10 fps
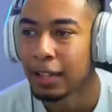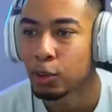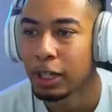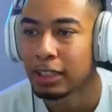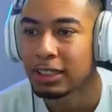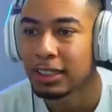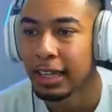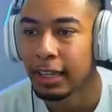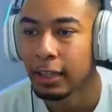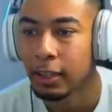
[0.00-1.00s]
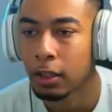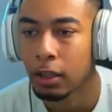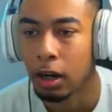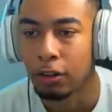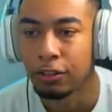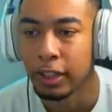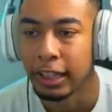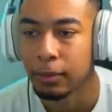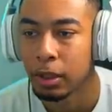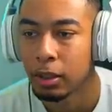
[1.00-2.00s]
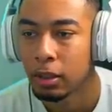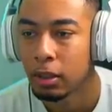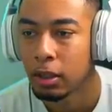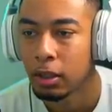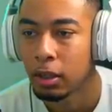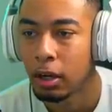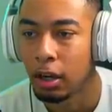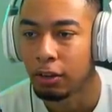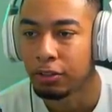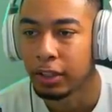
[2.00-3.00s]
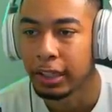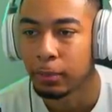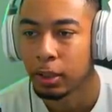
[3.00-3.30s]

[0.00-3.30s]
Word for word: I just want to sit. Oh, flip. Oh, flip.